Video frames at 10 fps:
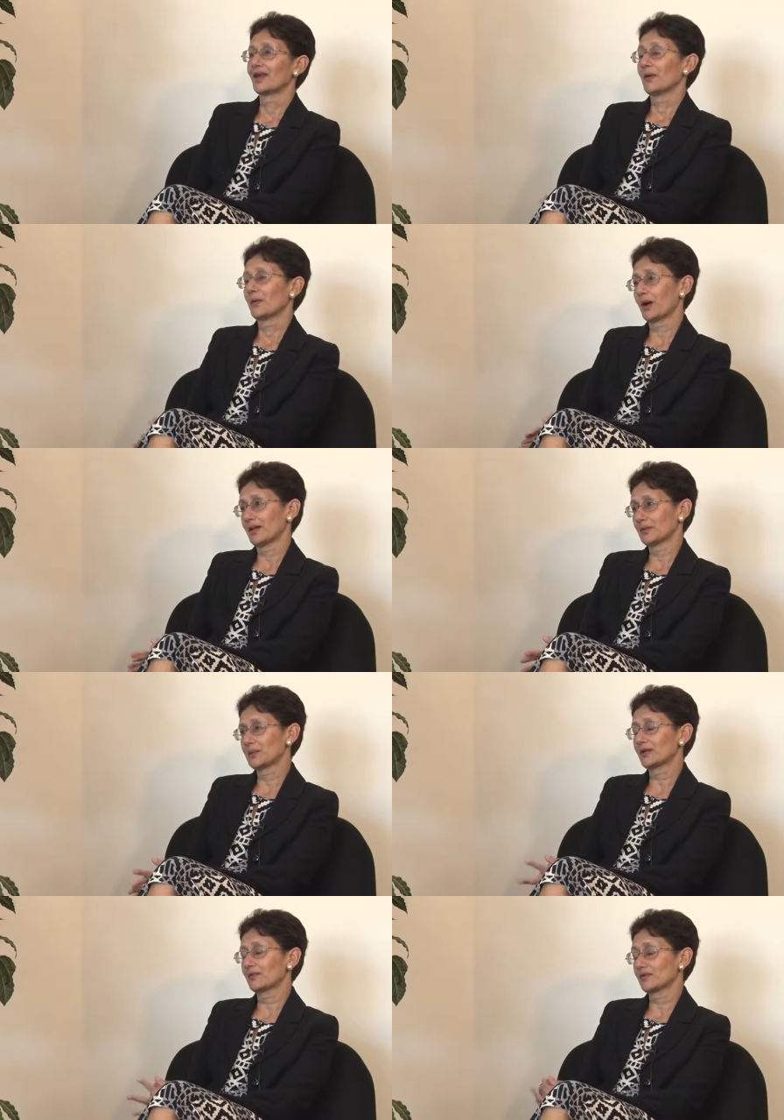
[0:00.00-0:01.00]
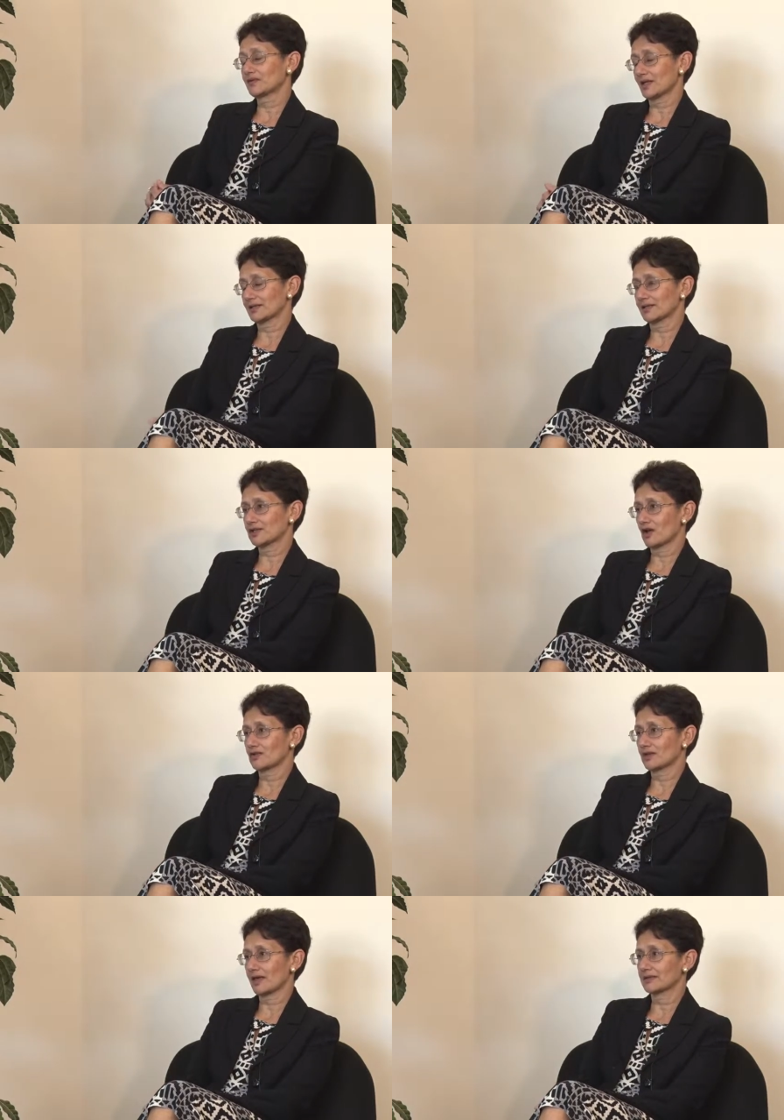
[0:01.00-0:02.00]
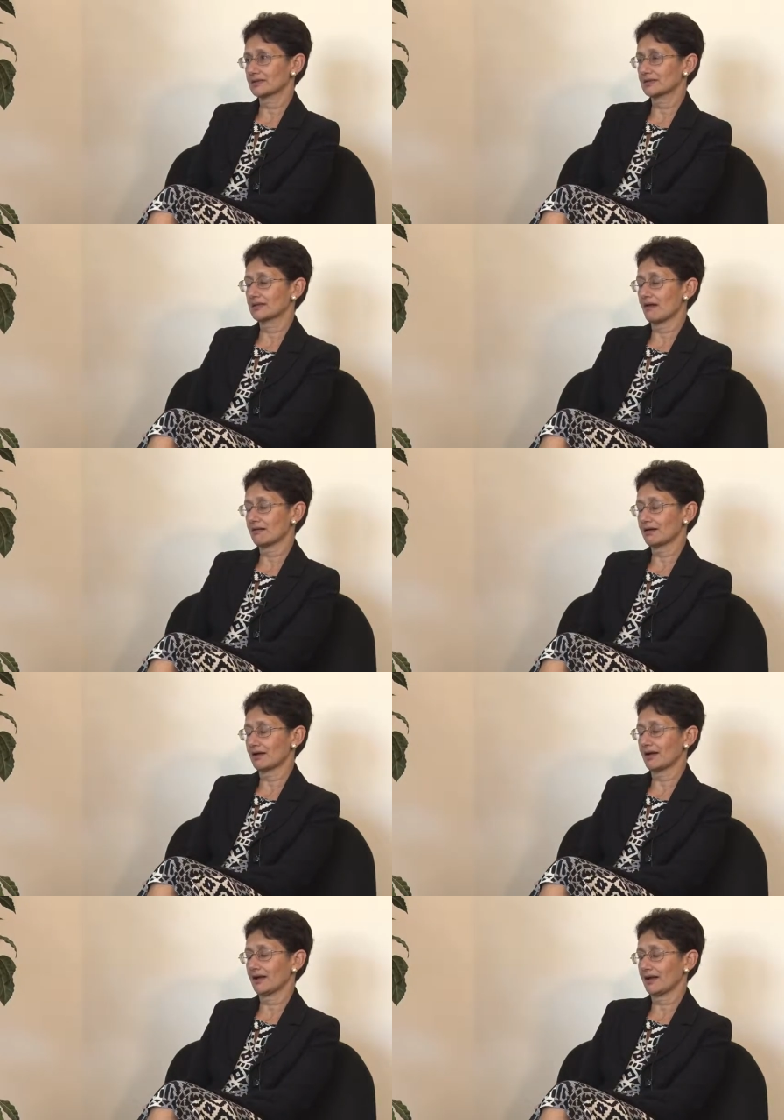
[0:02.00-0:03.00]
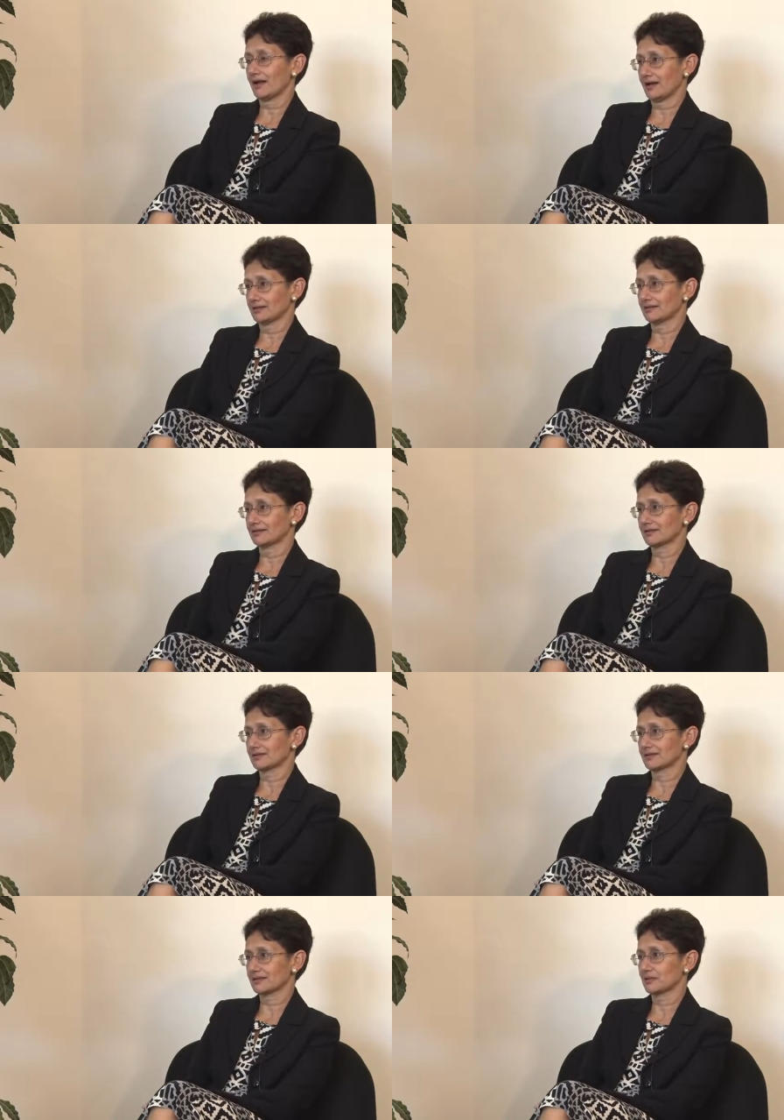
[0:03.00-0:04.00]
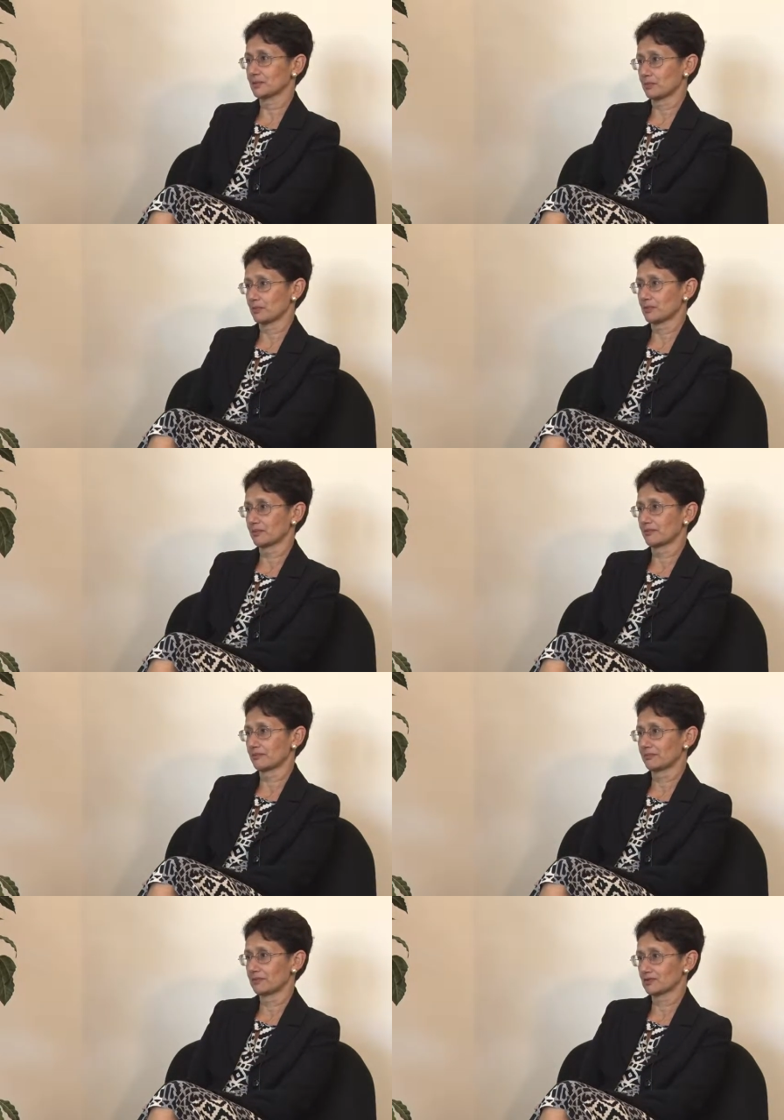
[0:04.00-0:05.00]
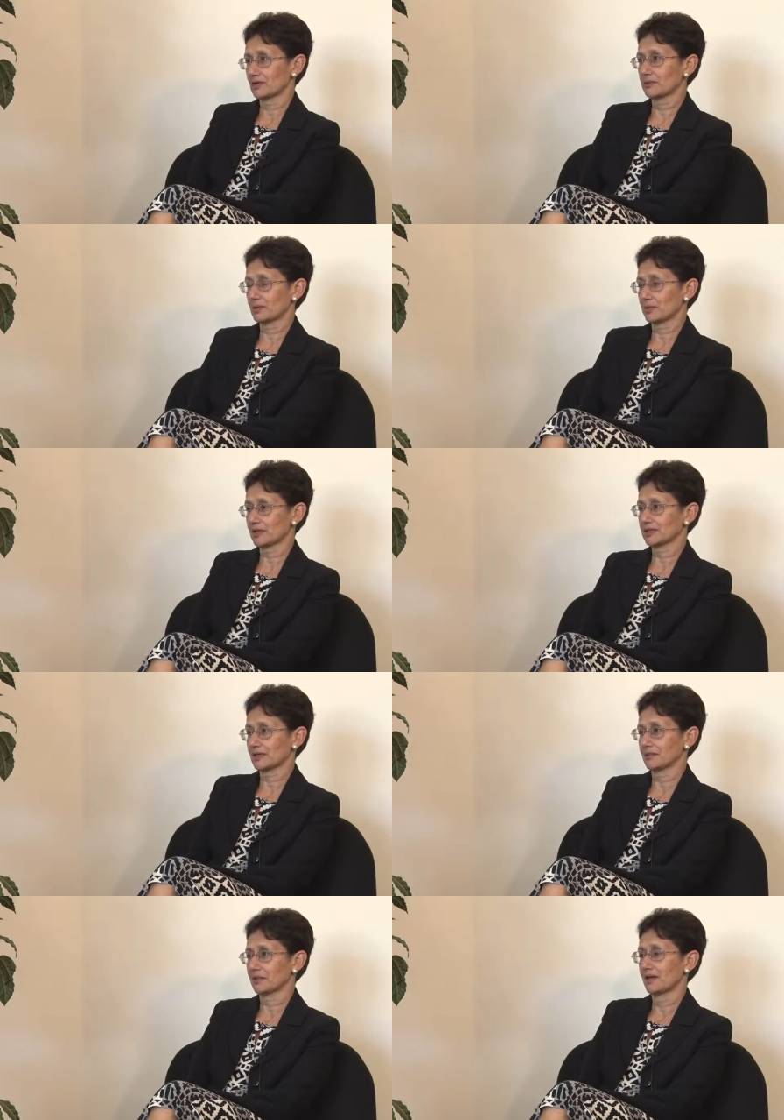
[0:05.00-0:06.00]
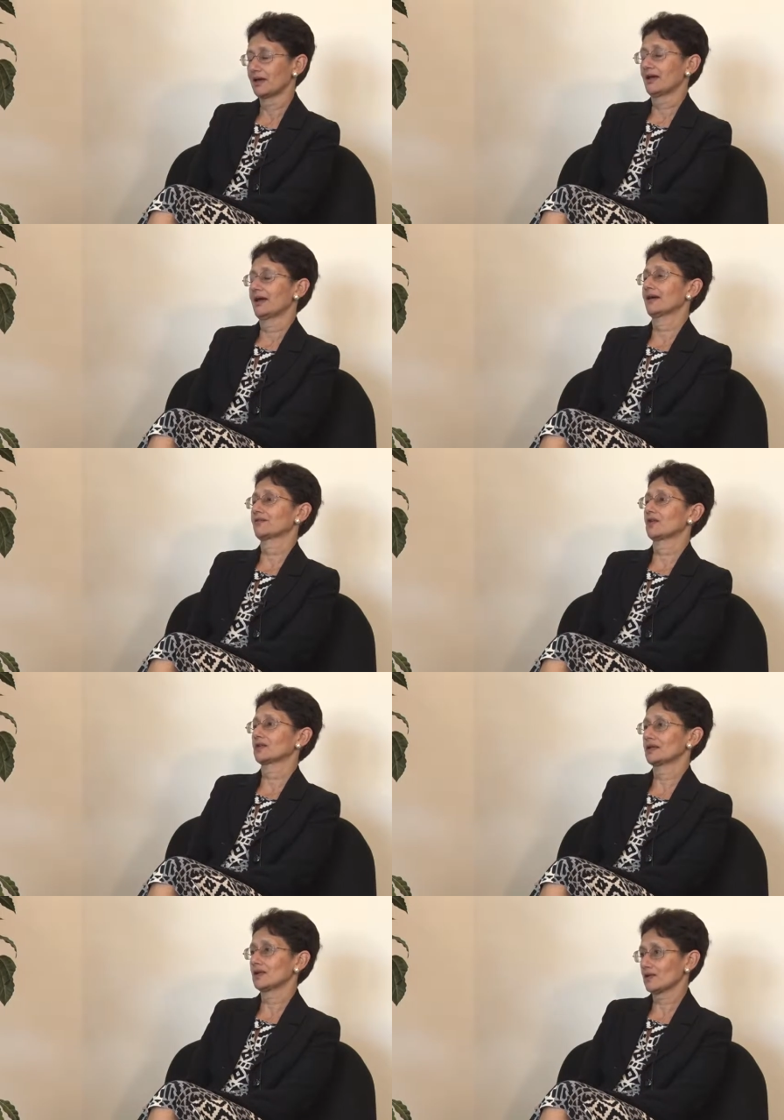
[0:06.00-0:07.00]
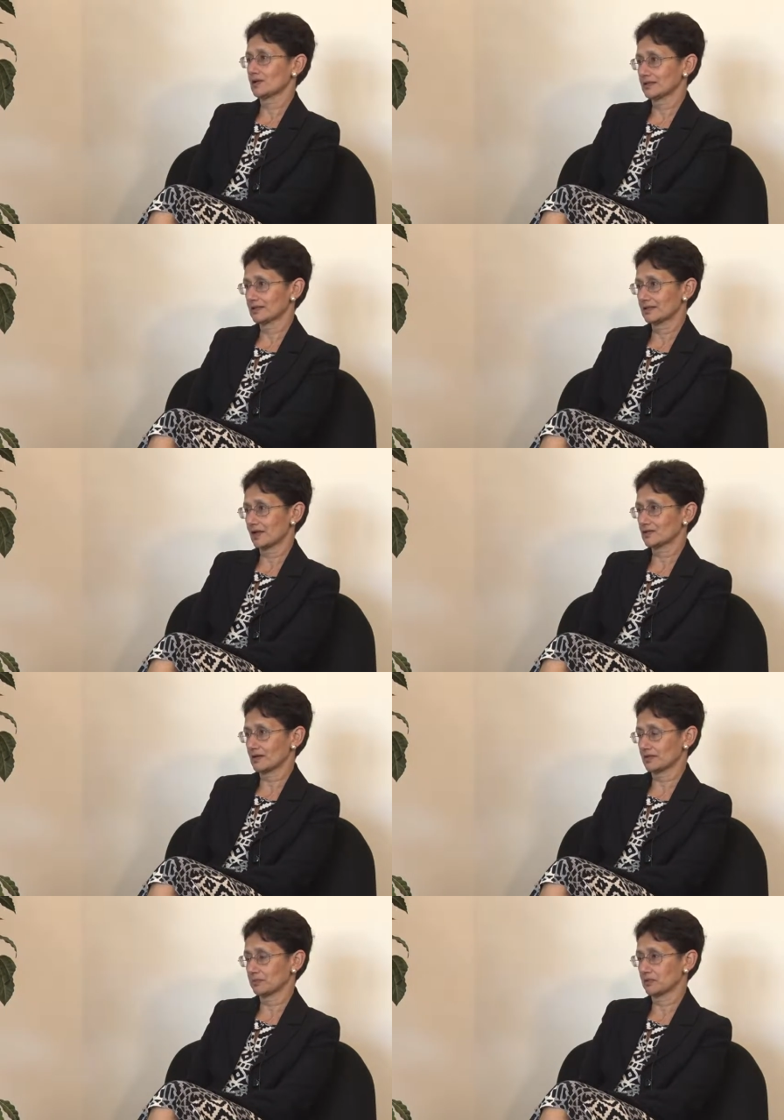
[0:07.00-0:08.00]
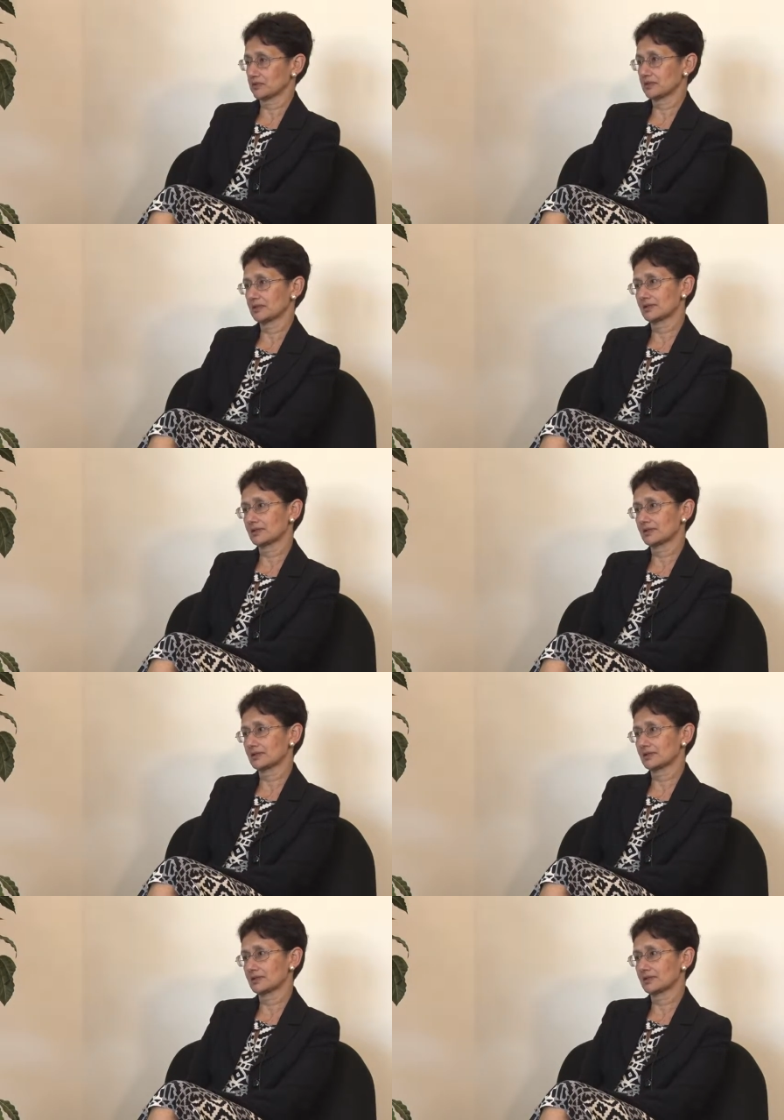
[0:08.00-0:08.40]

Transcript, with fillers: Well, we've certainly shown that young adults who were born extremely preterm have got an increase in central adiposity.